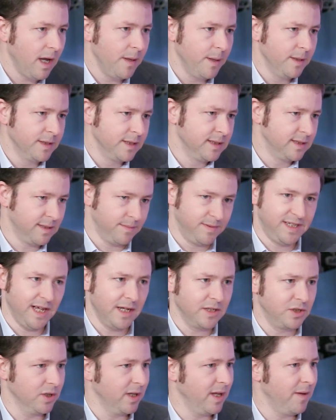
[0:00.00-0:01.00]
And this is
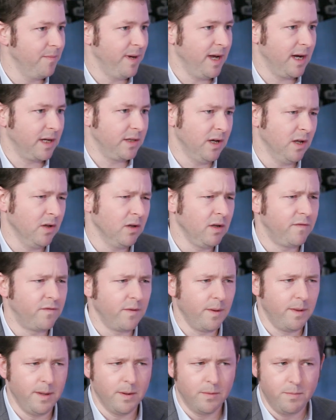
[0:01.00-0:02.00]
substantial impact, not only
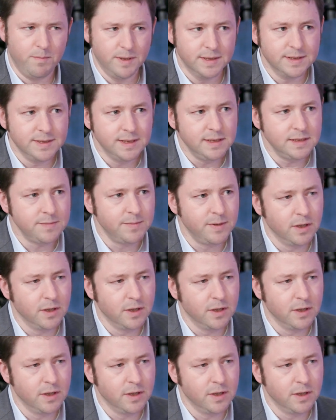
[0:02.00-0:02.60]
for their business,